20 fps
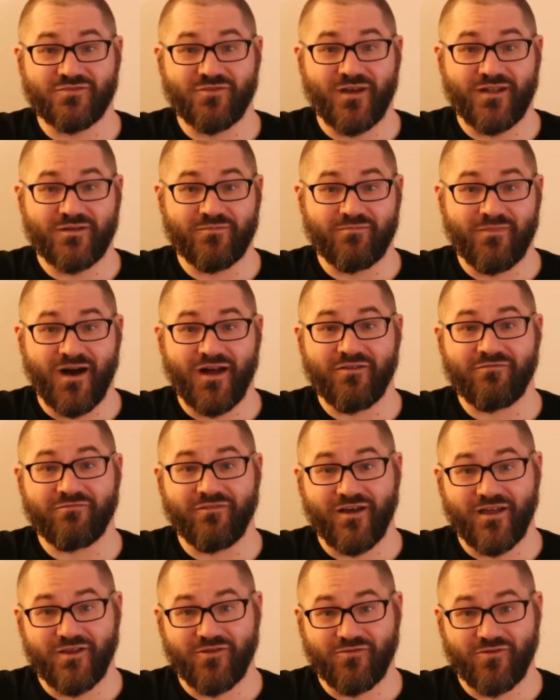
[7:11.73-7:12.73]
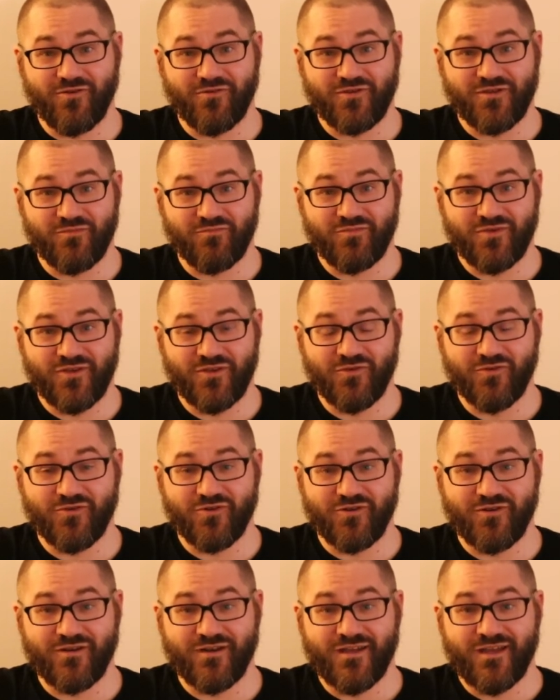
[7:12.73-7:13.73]
you had to modify your own
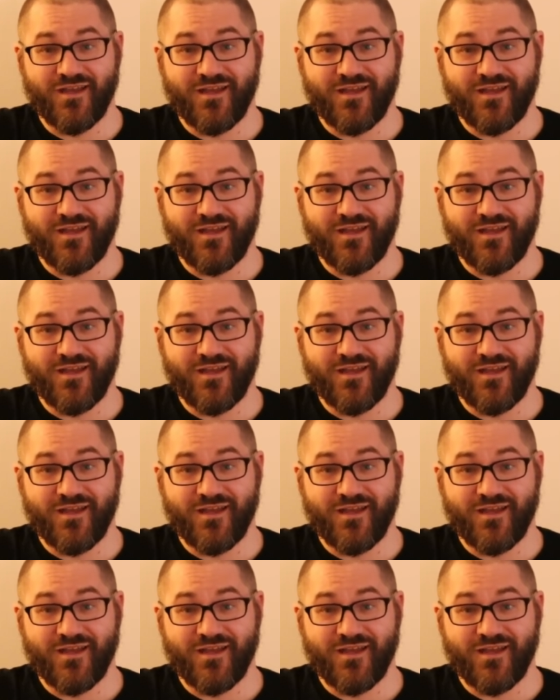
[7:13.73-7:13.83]
computer.